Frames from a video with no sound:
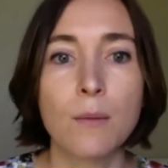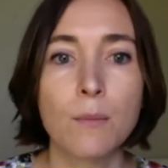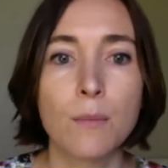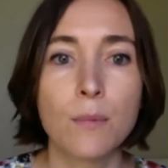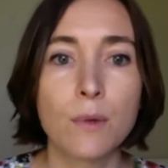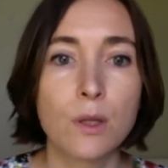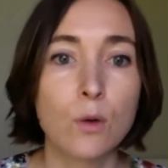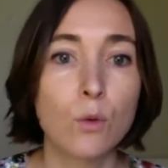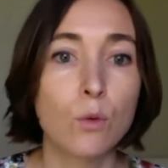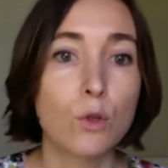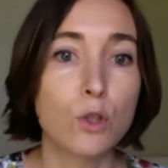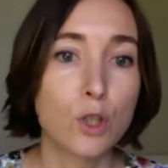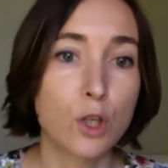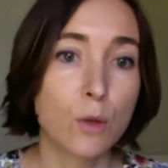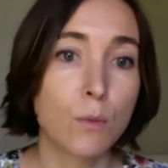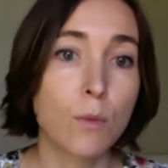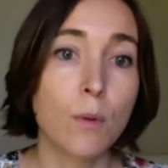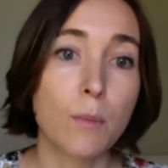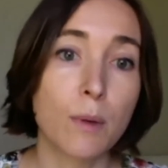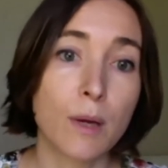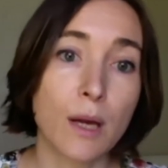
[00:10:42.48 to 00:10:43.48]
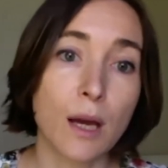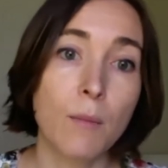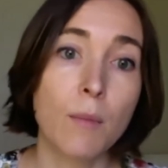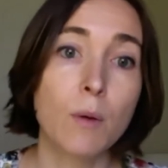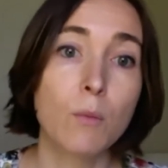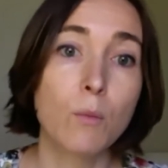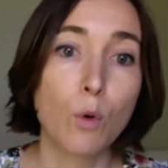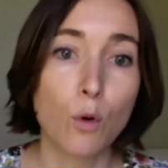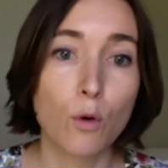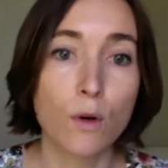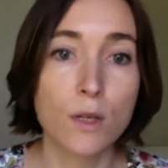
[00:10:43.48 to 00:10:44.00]
your tumor becoming
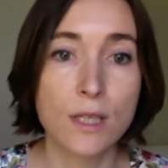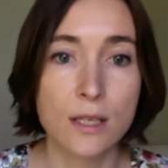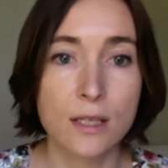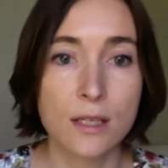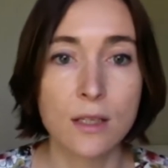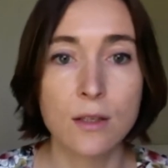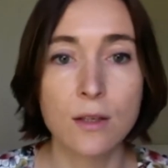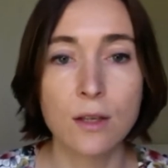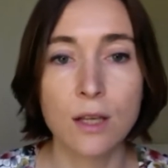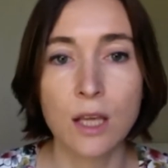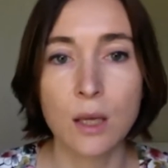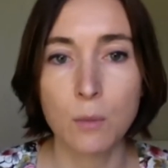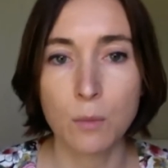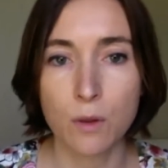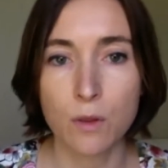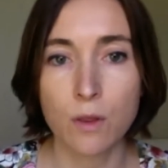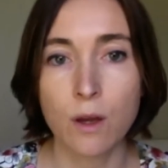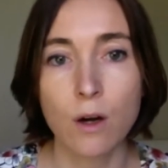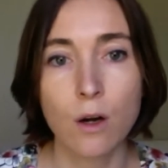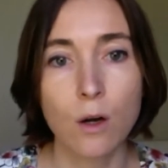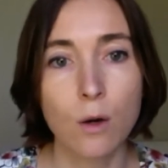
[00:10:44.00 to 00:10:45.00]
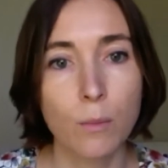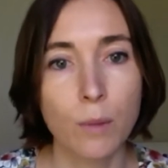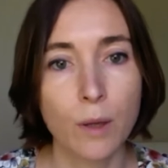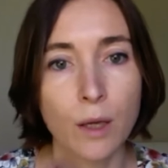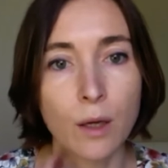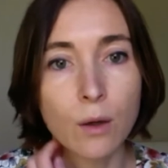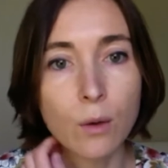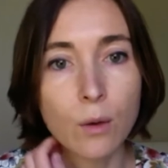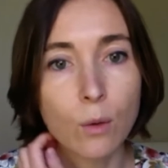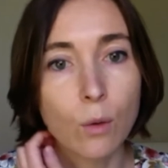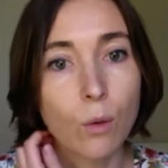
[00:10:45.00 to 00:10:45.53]
more resistant to
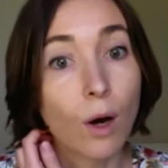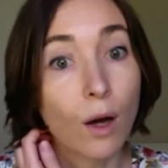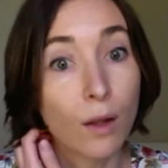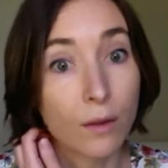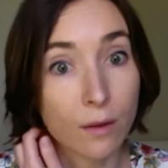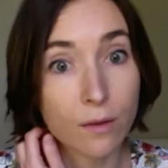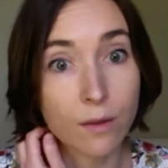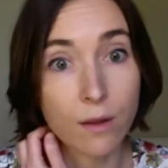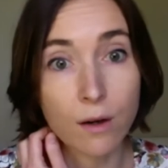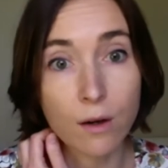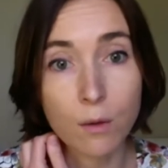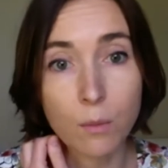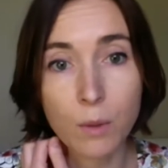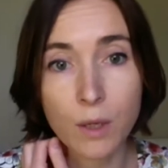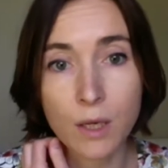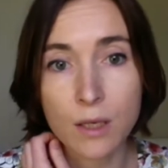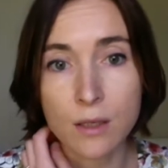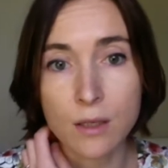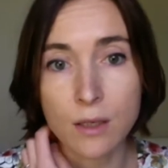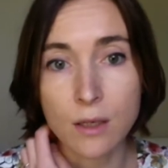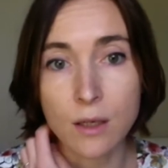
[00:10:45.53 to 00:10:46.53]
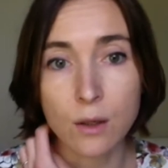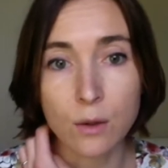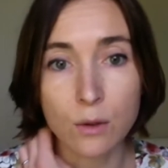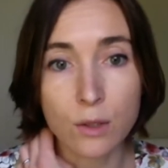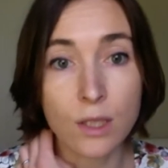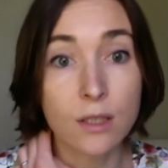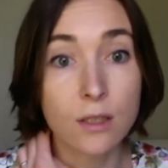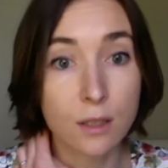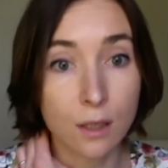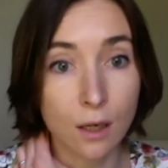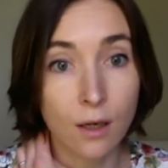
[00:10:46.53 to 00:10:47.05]
chemotherapy or other therapies,
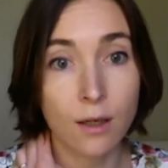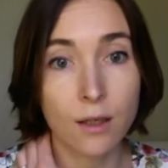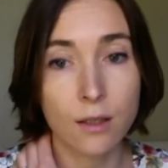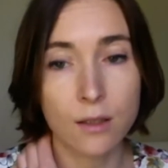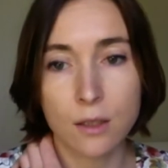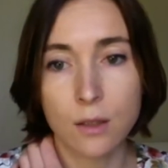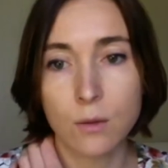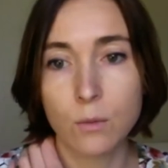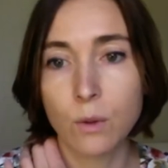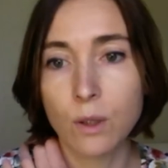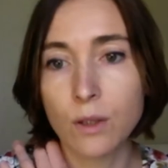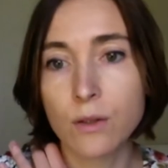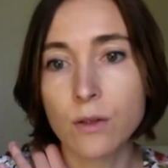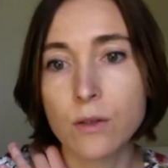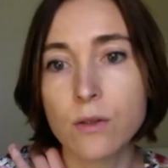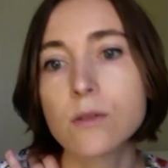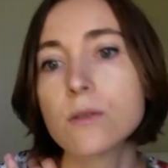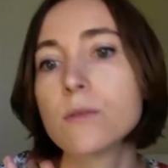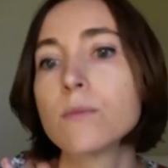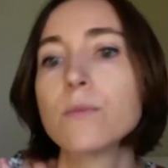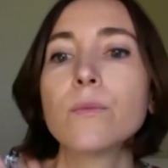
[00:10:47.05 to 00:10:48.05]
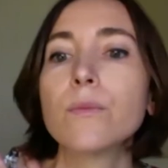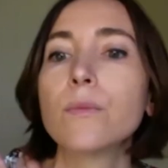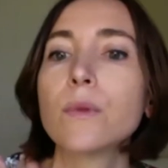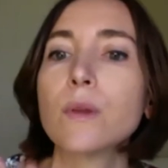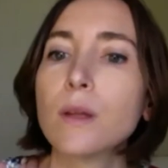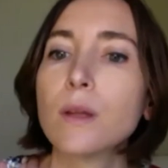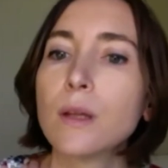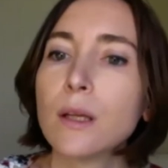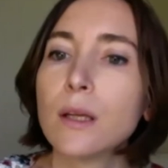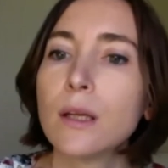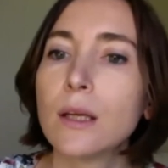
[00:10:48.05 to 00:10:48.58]
including targeted ones.
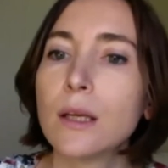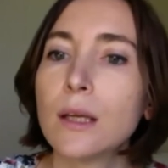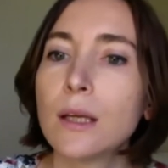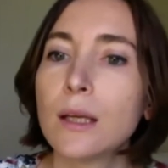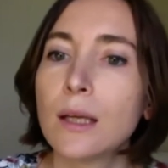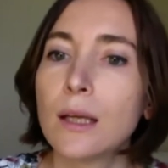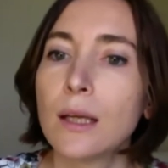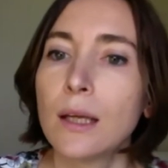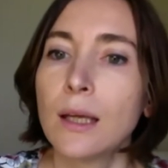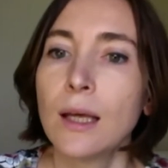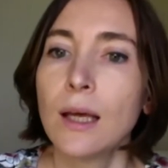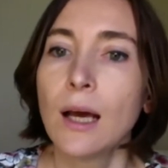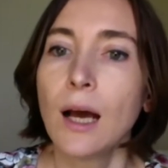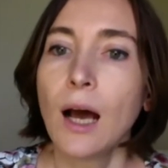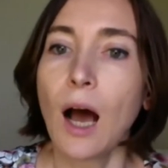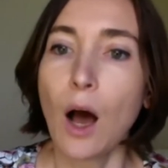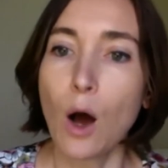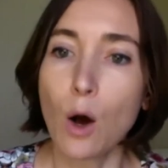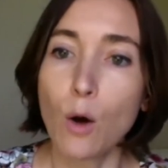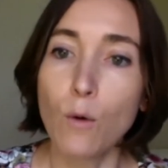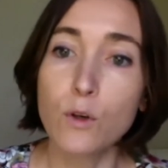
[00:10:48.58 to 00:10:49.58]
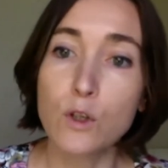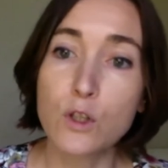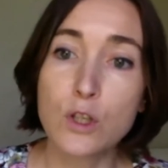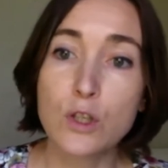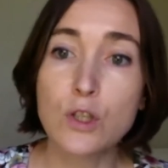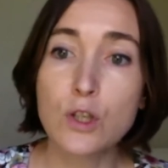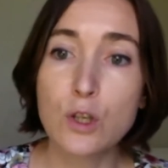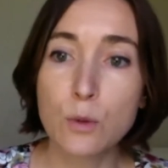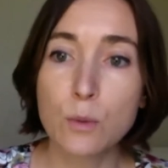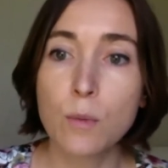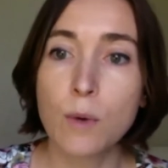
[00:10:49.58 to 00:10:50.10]
How often should
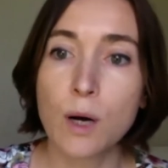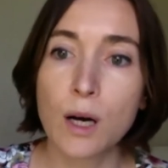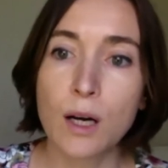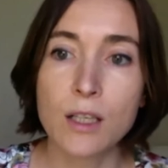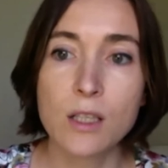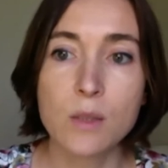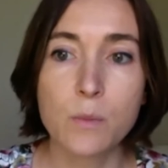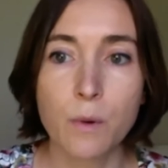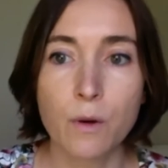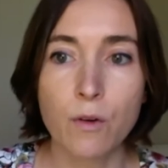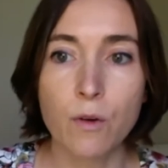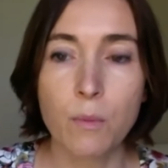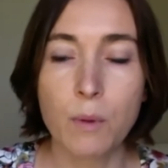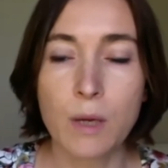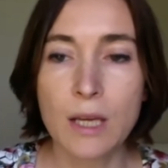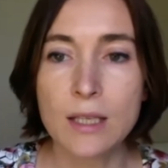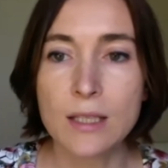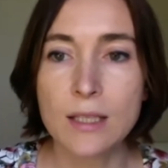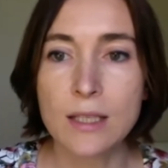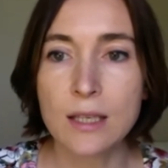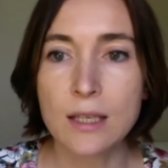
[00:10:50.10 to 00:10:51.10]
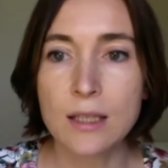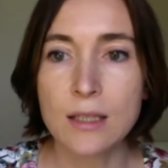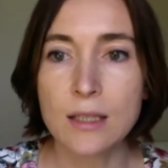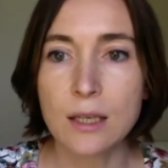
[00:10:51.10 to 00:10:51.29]
tumor markers be repeated?